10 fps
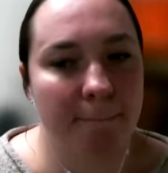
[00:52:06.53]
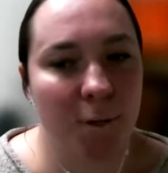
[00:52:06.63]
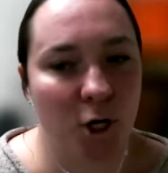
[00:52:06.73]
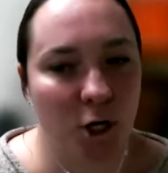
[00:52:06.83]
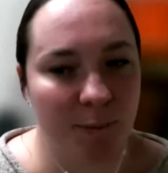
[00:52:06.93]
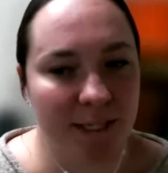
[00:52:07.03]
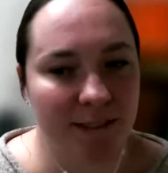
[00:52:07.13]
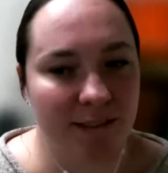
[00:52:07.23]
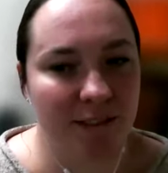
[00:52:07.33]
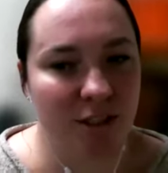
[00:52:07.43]

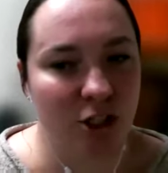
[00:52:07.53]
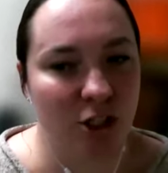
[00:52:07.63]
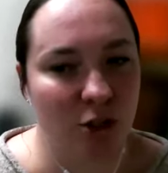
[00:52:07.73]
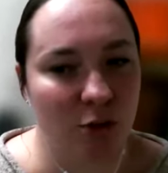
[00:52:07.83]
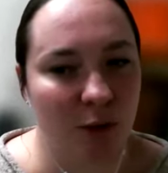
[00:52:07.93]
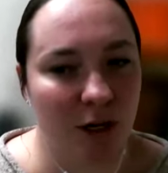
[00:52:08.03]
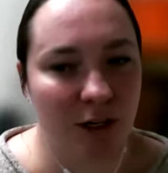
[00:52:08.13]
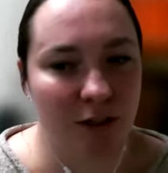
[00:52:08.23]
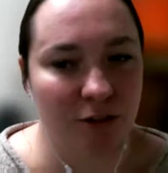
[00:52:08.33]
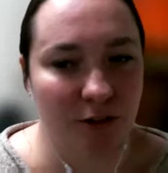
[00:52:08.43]
purpose you
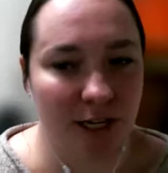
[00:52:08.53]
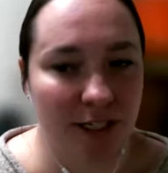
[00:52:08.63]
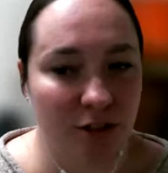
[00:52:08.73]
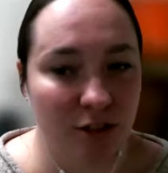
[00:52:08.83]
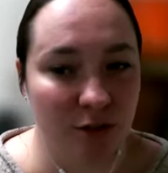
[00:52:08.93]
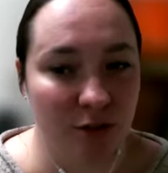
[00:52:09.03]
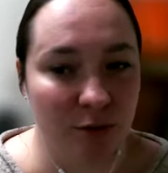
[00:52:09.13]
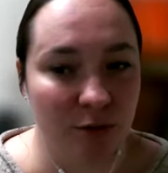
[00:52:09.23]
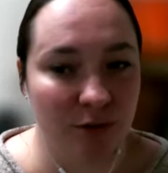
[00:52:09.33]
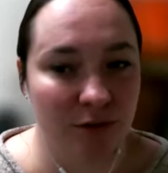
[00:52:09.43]
are trying
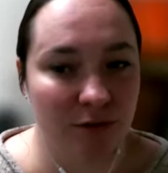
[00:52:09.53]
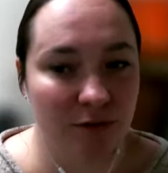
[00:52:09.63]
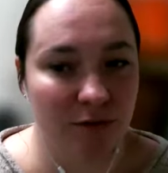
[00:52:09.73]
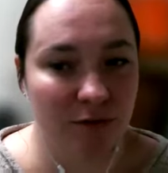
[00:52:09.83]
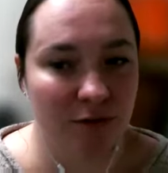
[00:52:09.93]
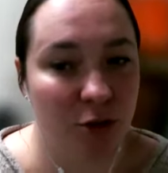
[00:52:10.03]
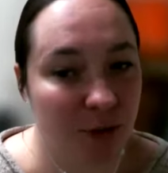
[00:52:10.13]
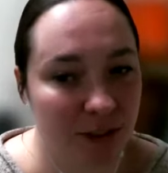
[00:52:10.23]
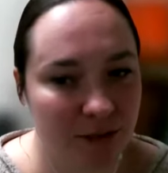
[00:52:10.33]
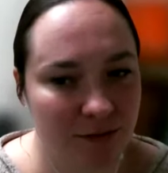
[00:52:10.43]
to do
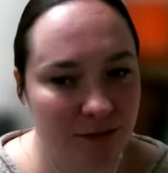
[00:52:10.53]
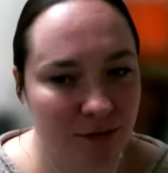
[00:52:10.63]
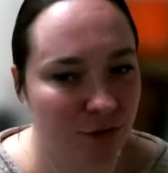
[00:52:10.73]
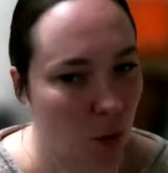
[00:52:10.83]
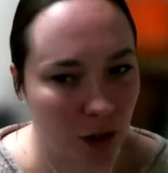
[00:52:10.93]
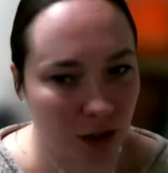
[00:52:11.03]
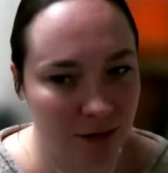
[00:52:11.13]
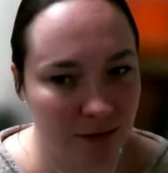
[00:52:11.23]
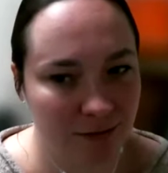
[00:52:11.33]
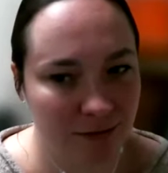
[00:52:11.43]
it for.